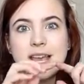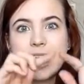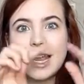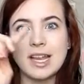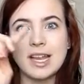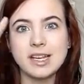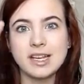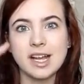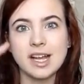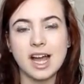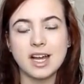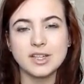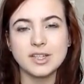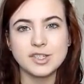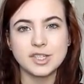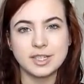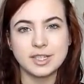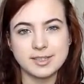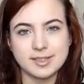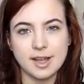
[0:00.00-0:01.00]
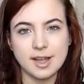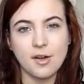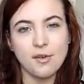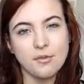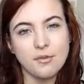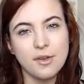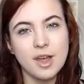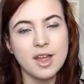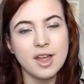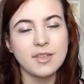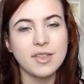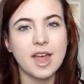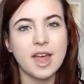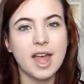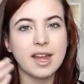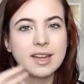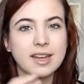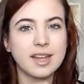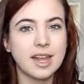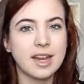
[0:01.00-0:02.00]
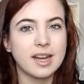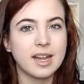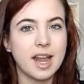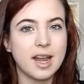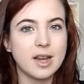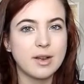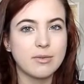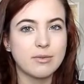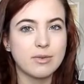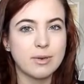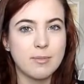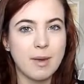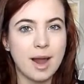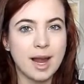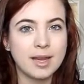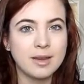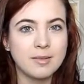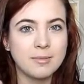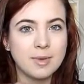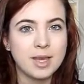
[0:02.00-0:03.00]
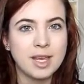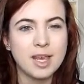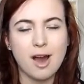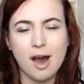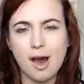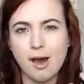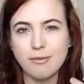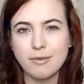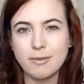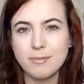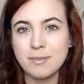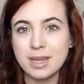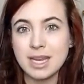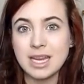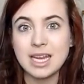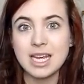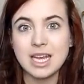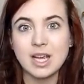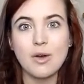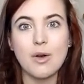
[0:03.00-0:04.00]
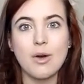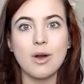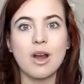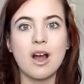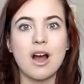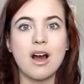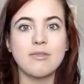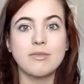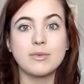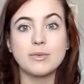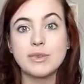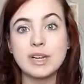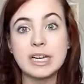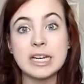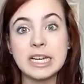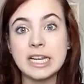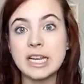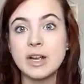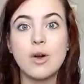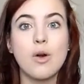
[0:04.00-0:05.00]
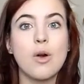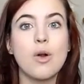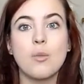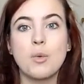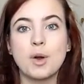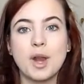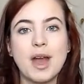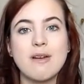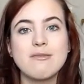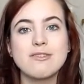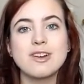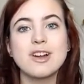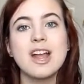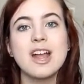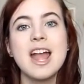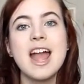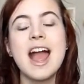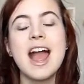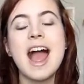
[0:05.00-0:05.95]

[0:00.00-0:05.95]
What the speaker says: in the kanji itself that can kind of remind me of a meaning or of a reading or whatever.